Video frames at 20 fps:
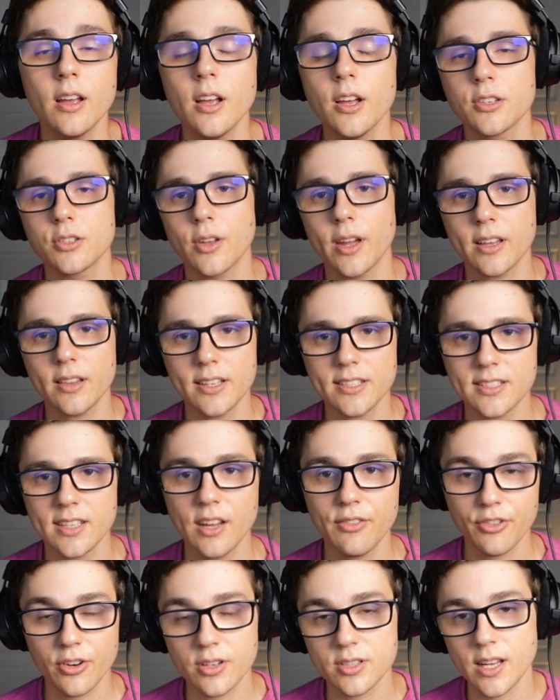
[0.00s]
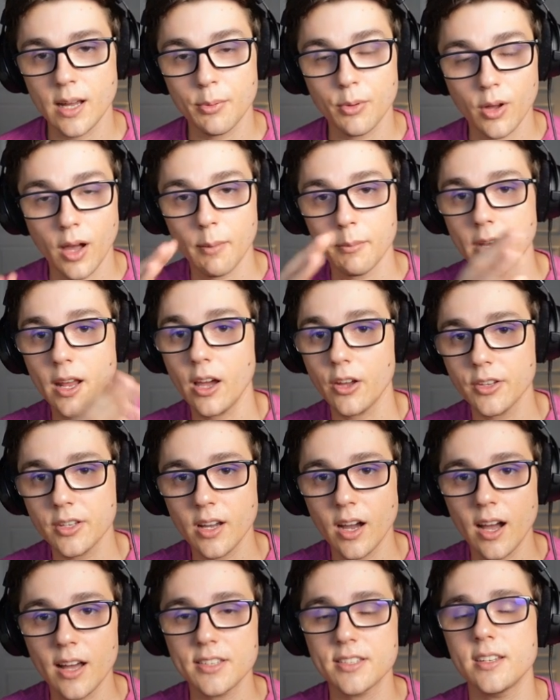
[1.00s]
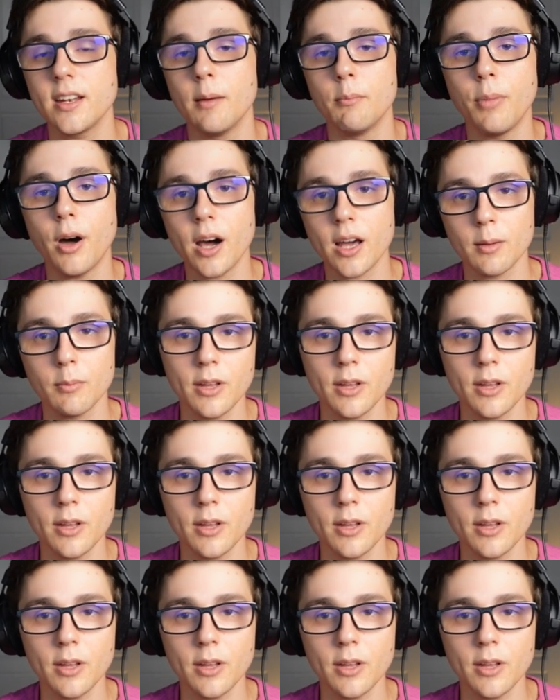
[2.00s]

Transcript: So like, let's say for example, I'm an Eldegoss and I'm bottom